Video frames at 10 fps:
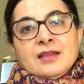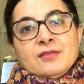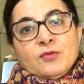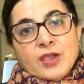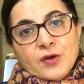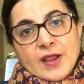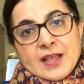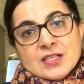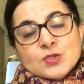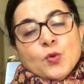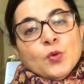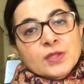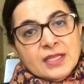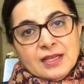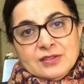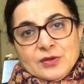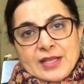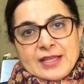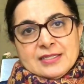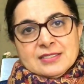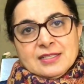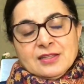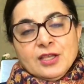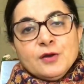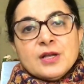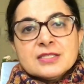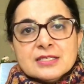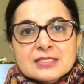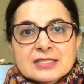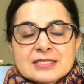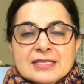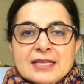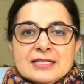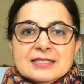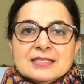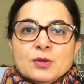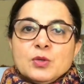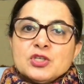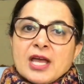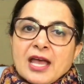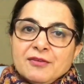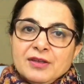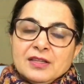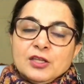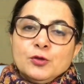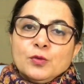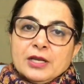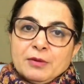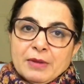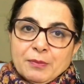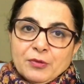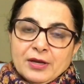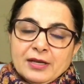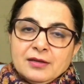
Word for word: Whereas, on the other hand, there are certain cells which are having the nuclear membrane